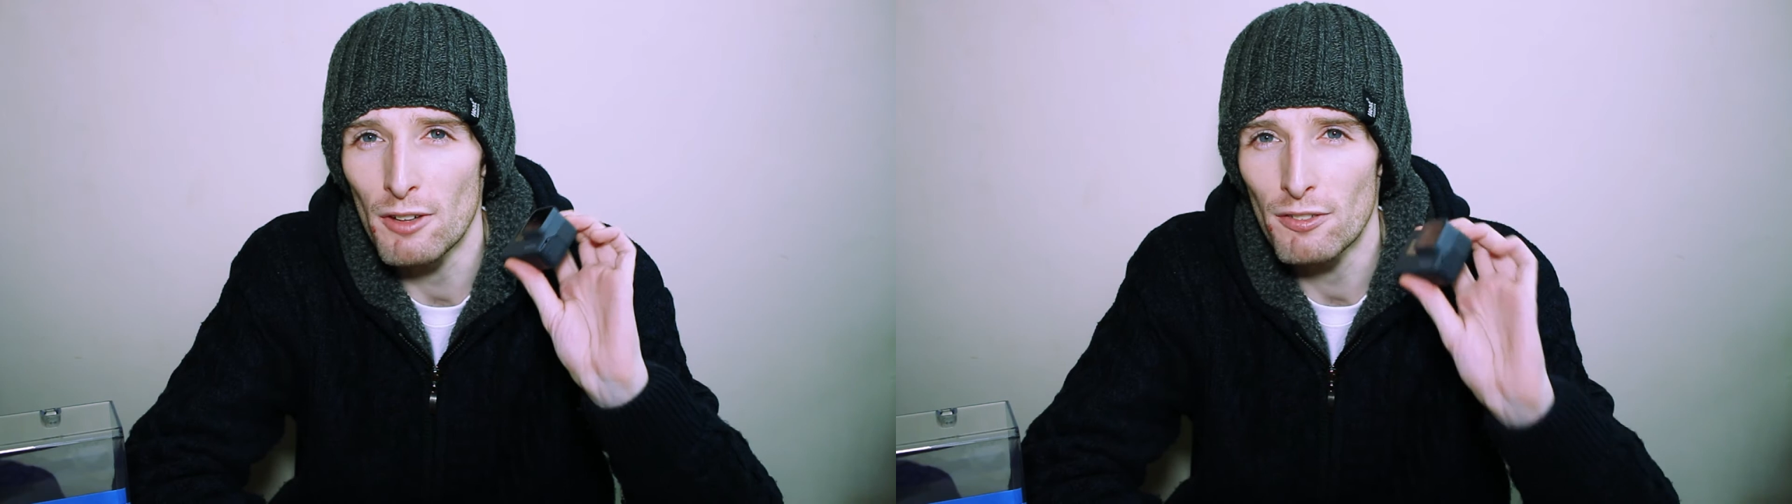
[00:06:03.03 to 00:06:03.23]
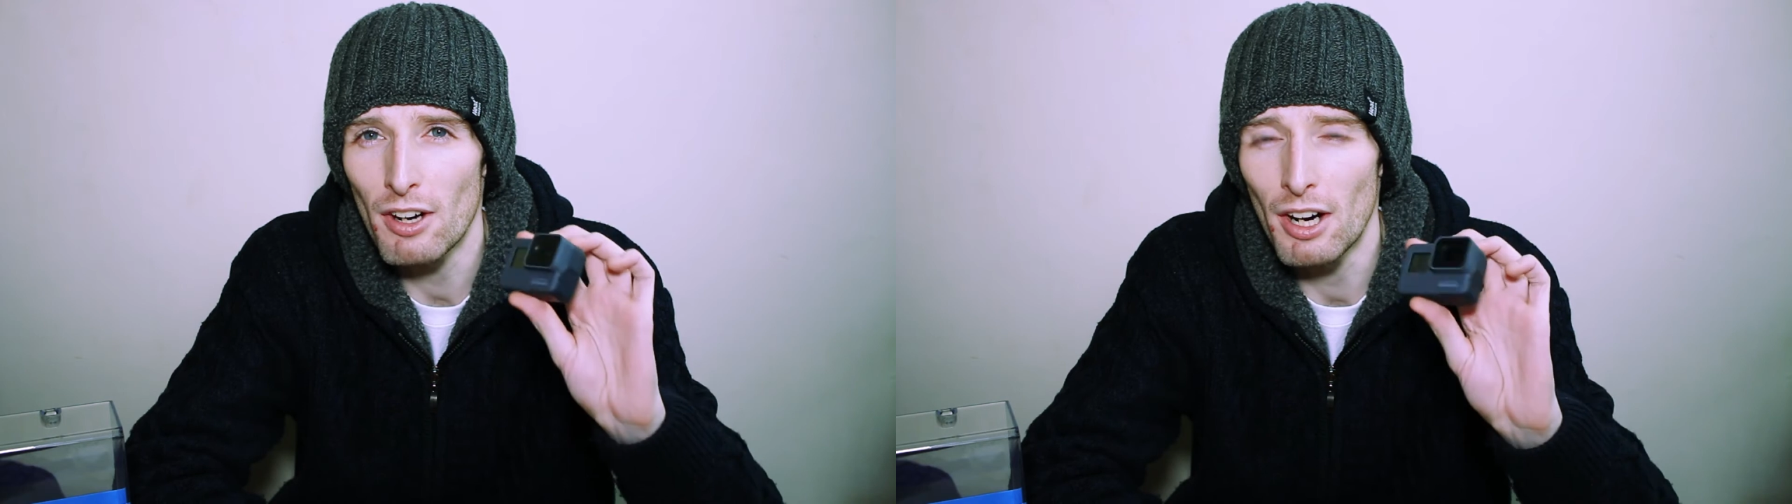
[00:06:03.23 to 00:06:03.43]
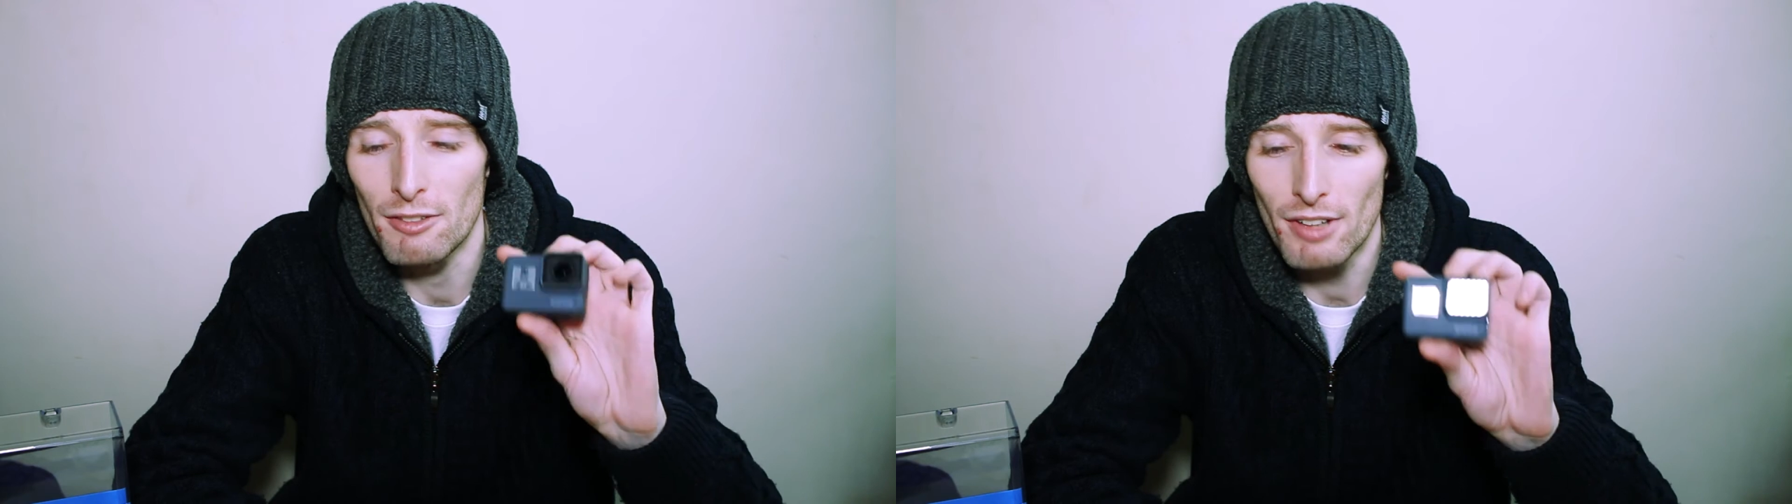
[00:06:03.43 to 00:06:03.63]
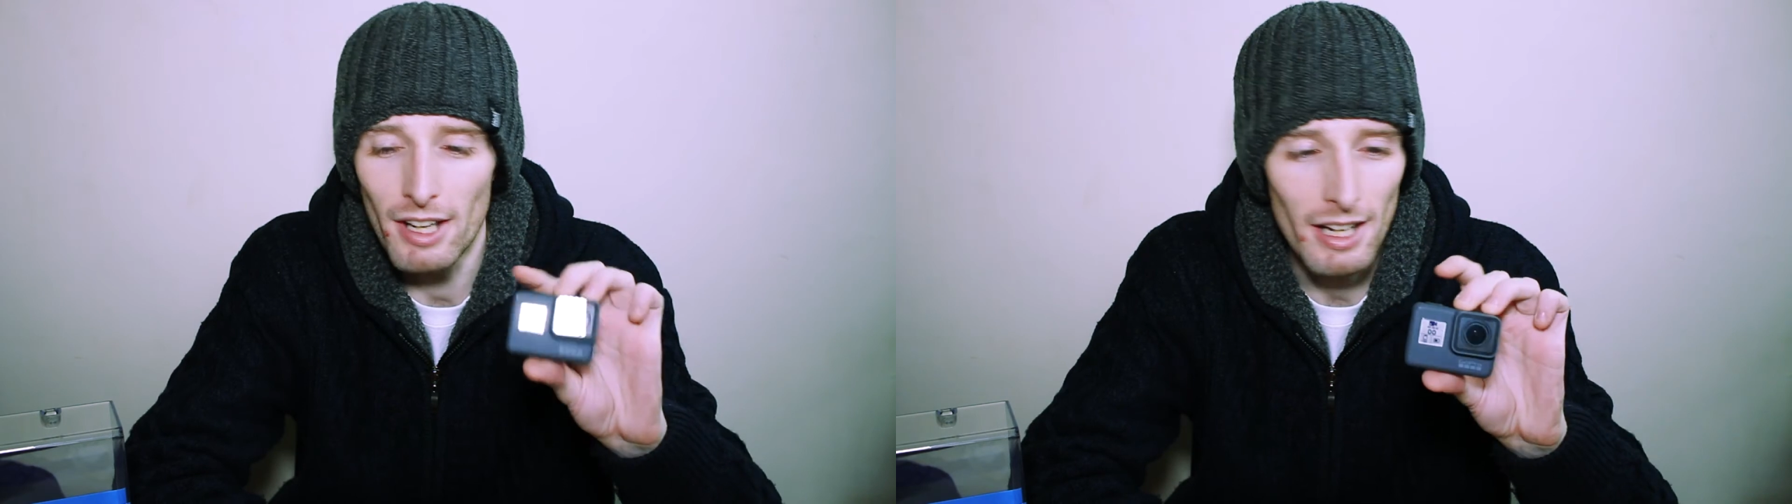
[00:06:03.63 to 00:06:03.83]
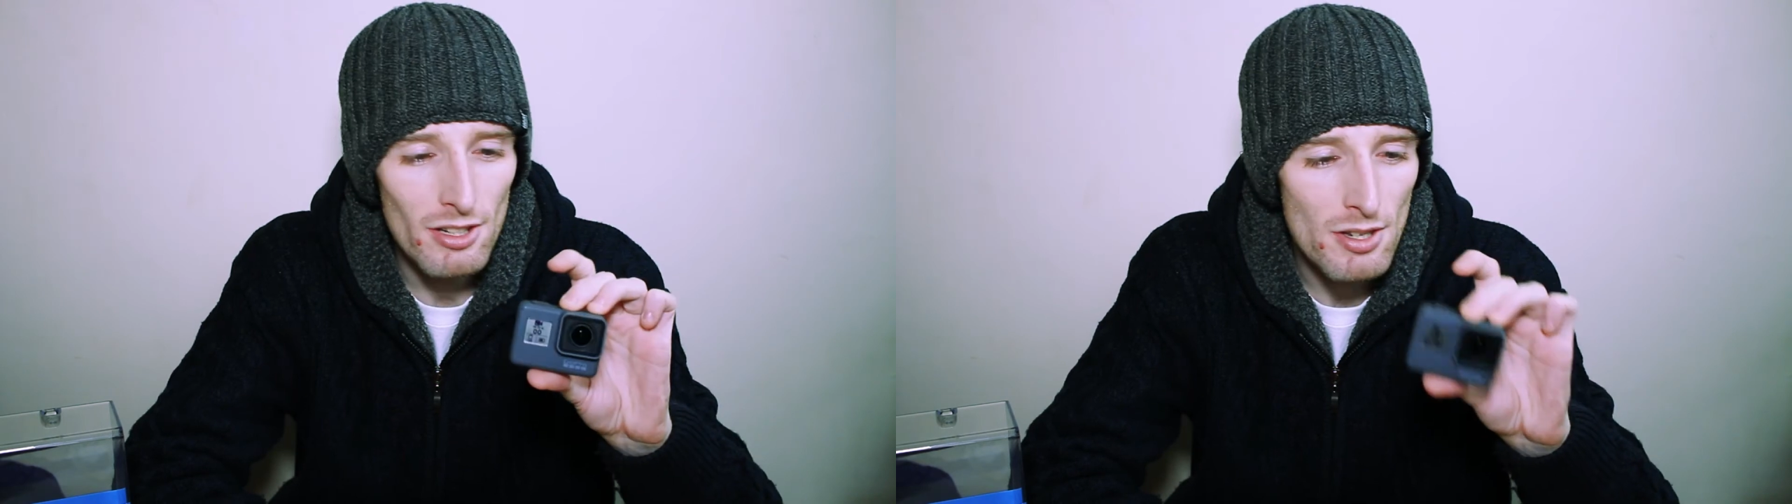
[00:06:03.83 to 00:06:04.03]
of 5.
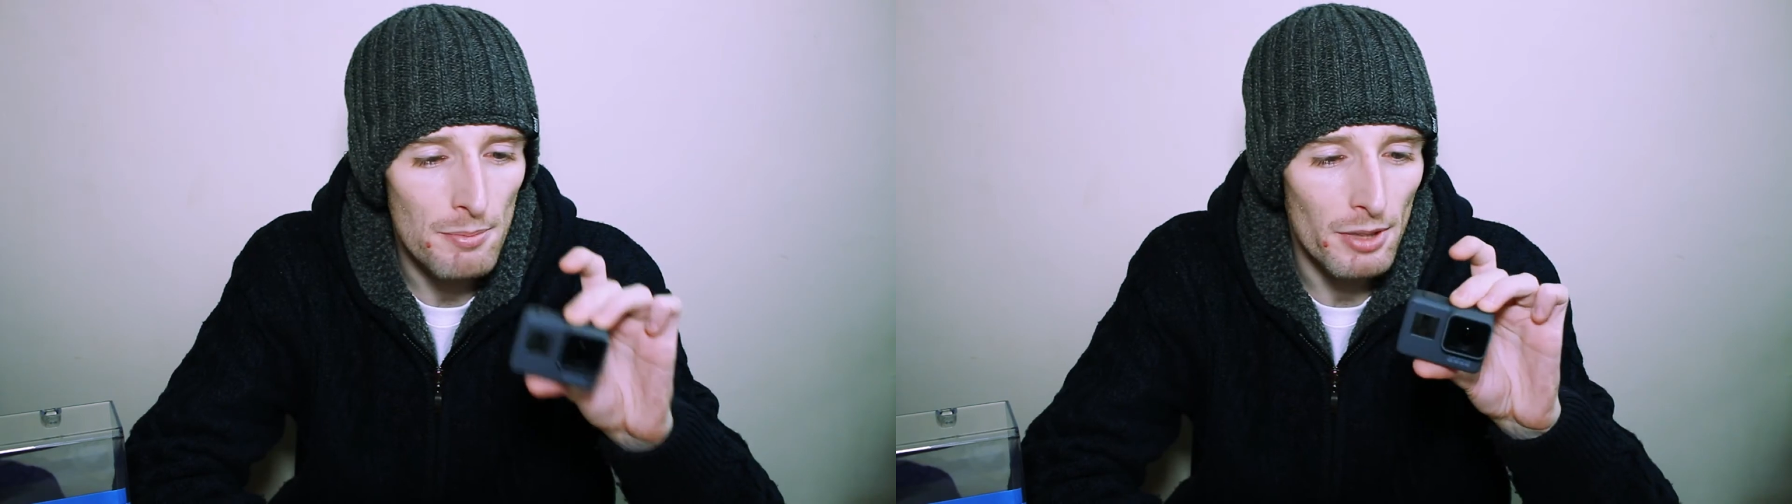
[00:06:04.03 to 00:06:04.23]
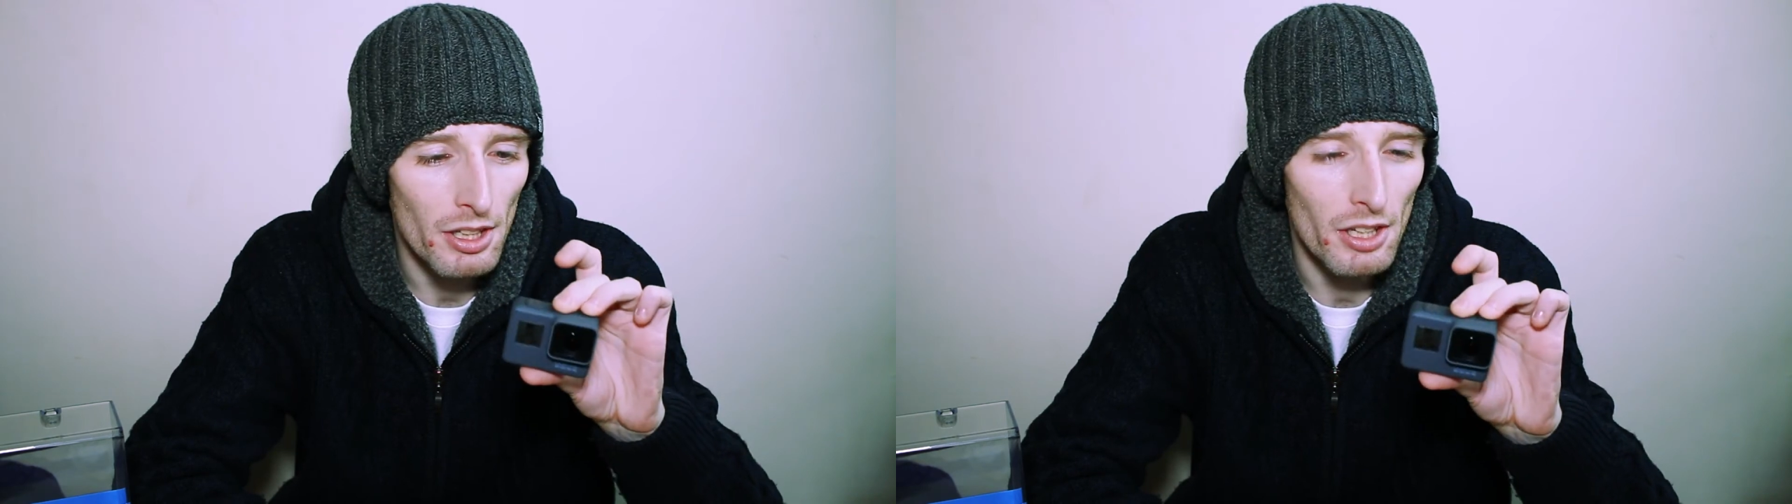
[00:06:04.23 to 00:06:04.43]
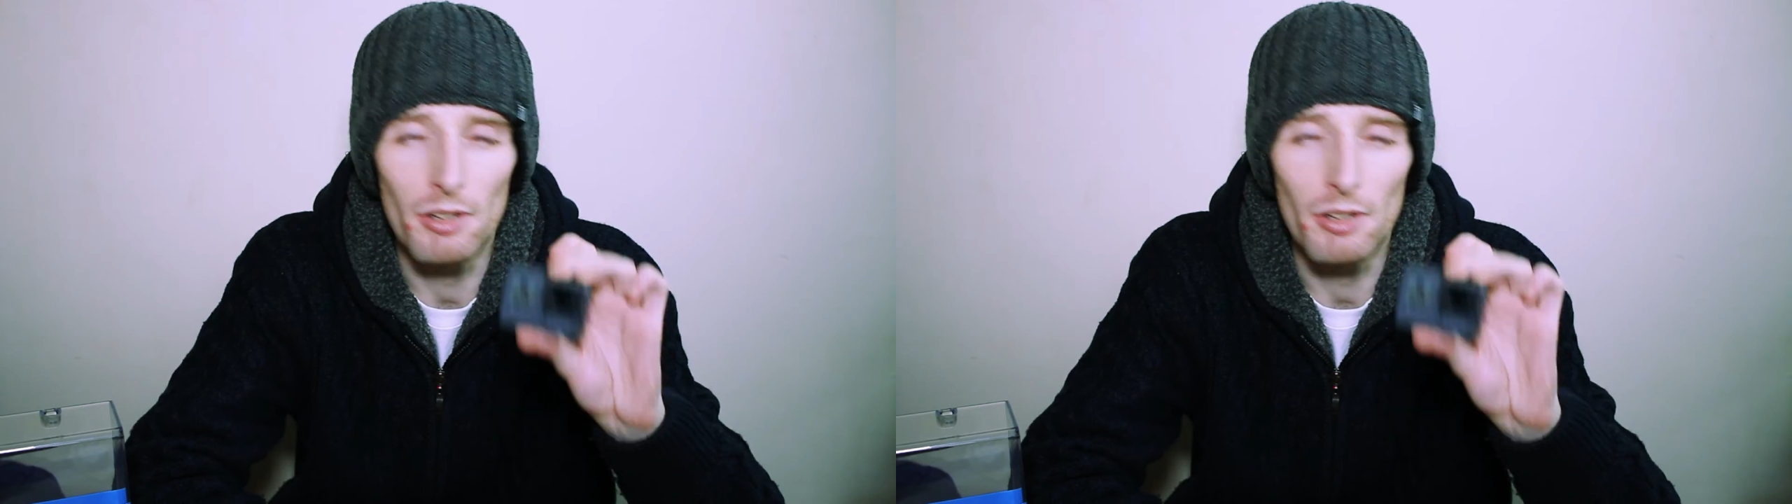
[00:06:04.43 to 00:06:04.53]
It is something that